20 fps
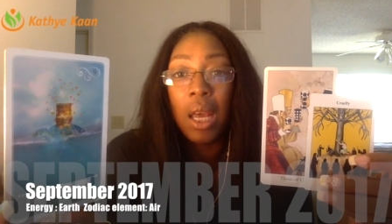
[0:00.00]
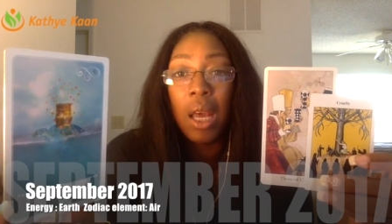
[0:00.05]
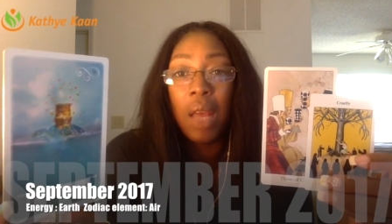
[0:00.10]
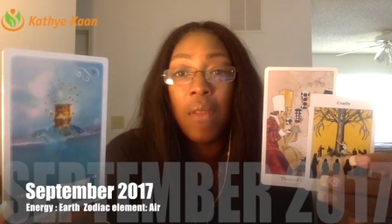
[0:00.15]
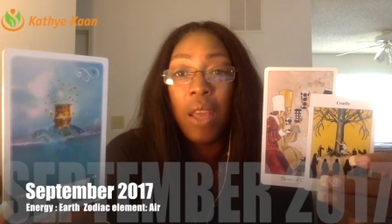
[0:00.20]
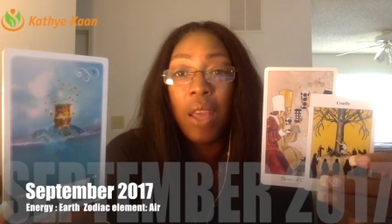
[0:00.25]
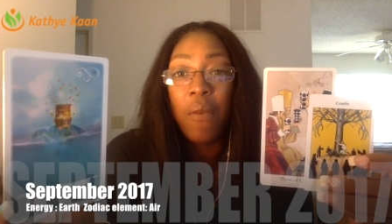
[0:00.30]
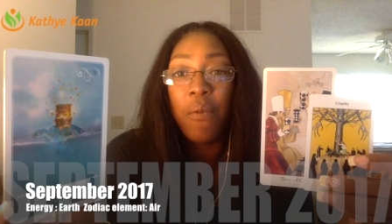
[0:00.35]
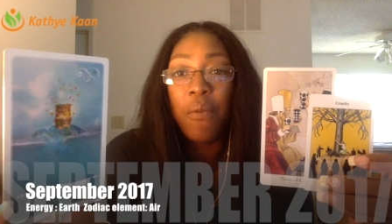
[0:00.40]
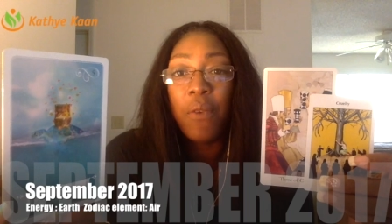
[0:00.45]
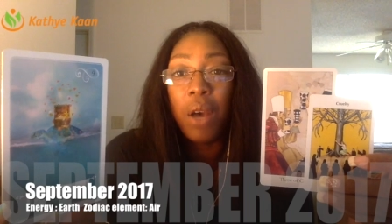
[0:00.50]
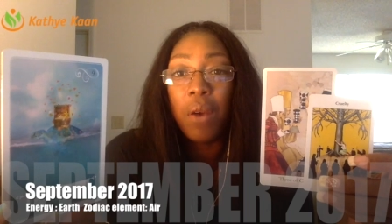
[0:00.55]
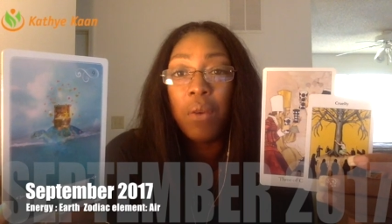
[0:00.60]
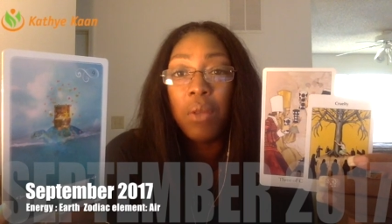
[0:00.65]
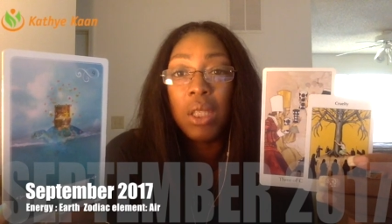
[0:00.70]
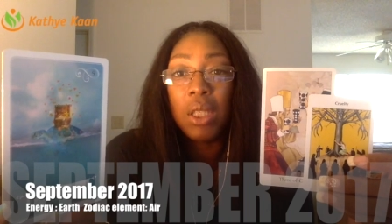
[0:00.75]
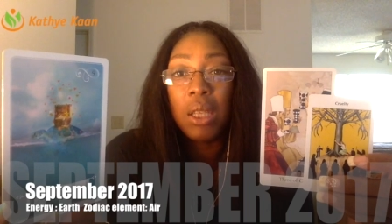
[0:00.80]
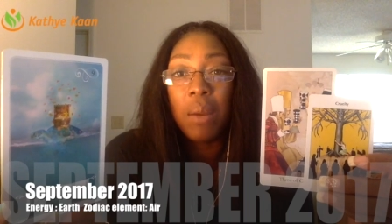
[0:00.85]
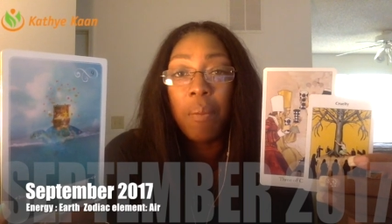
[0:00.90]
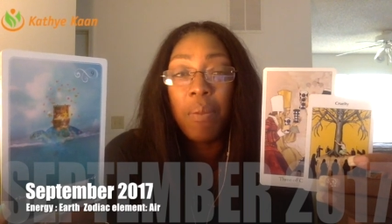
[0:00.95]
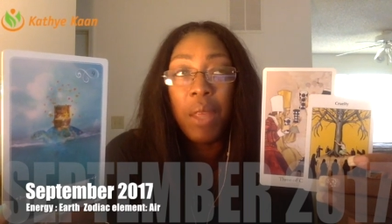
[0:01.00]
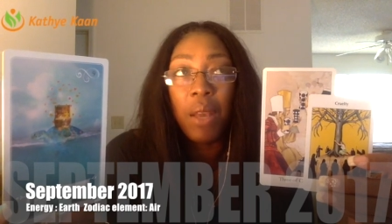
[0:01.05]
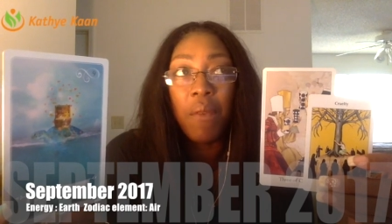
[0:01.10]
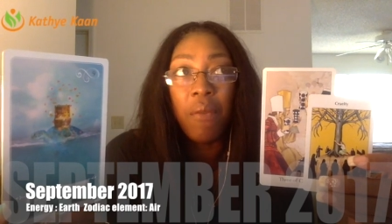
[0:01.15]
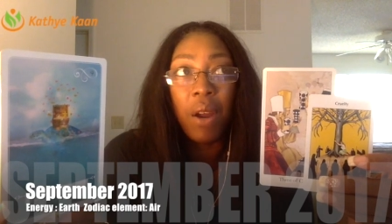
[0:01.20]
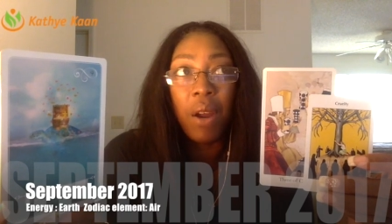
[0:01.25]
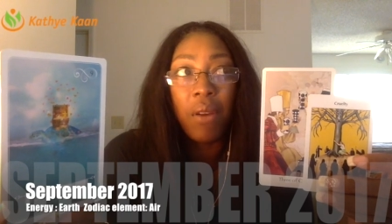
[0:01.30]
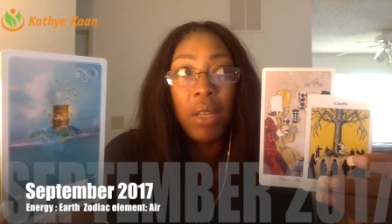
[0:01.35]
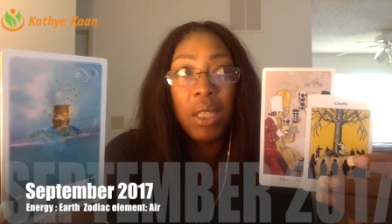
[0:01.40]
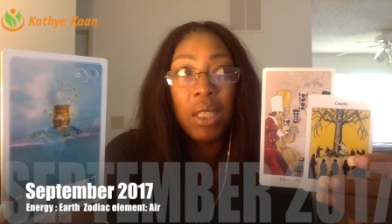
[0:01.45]
they found something
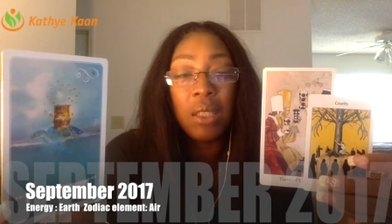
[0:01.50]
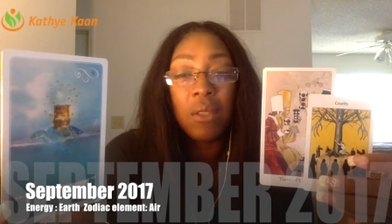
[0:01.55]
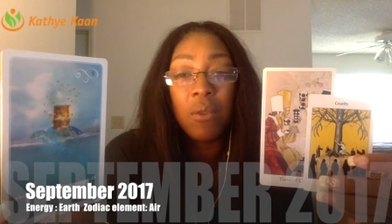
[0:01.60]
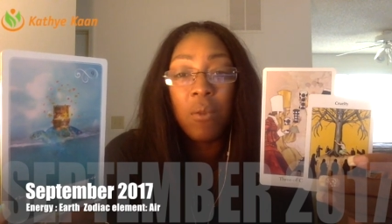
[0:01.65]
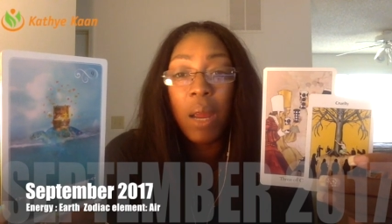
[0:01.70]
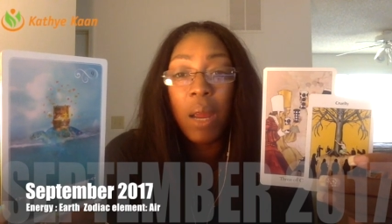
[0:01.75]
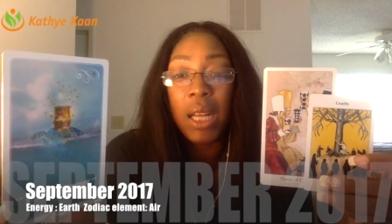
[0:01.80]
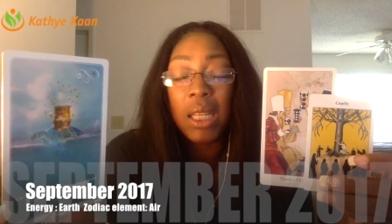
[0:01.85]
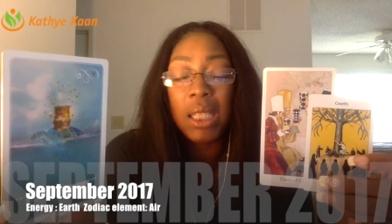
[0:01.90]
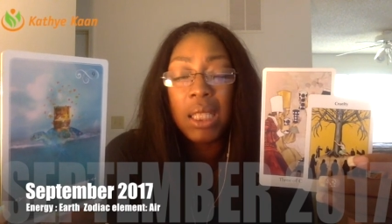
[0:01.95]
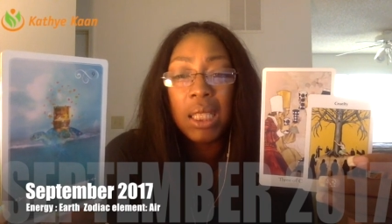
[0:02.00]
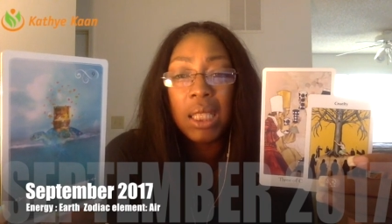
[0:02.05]
very strange,